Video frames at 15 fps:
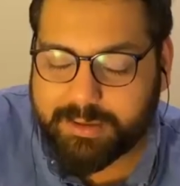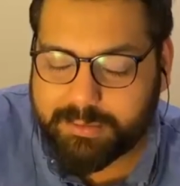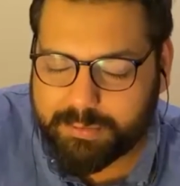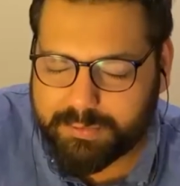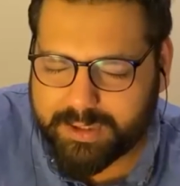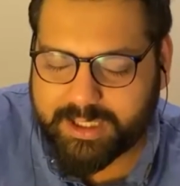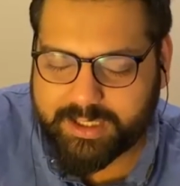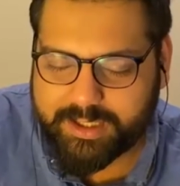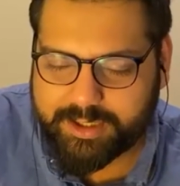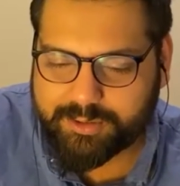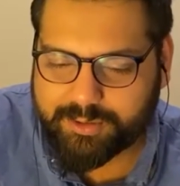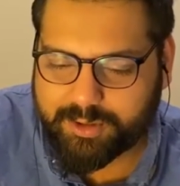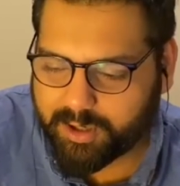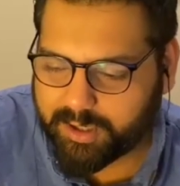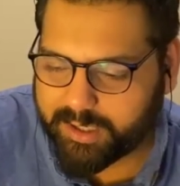really do
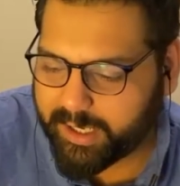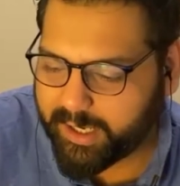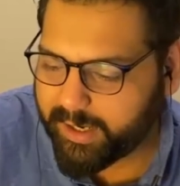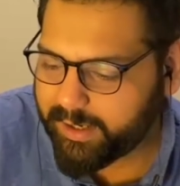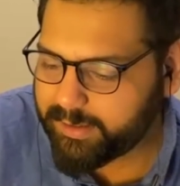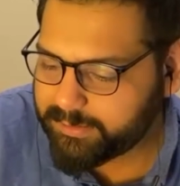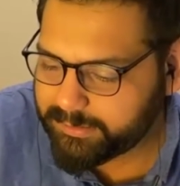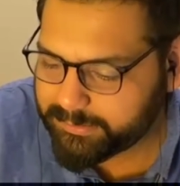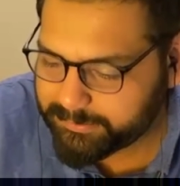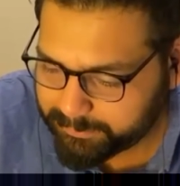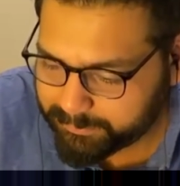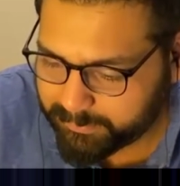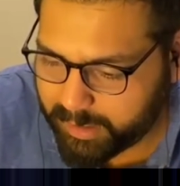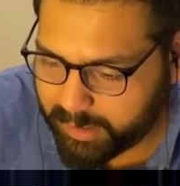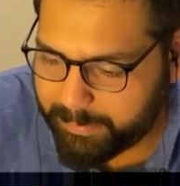not care
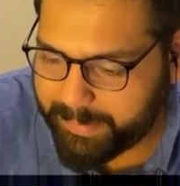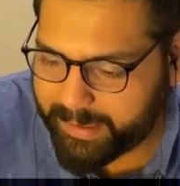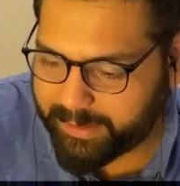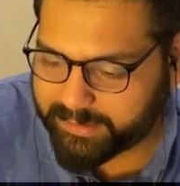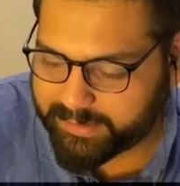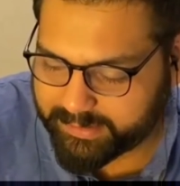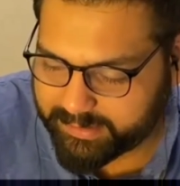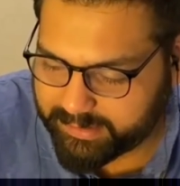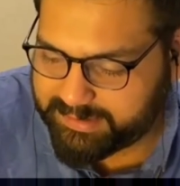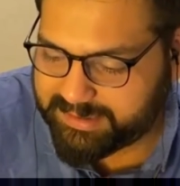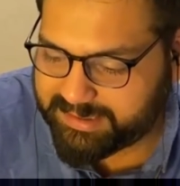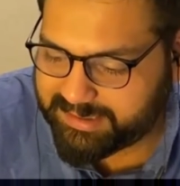about this.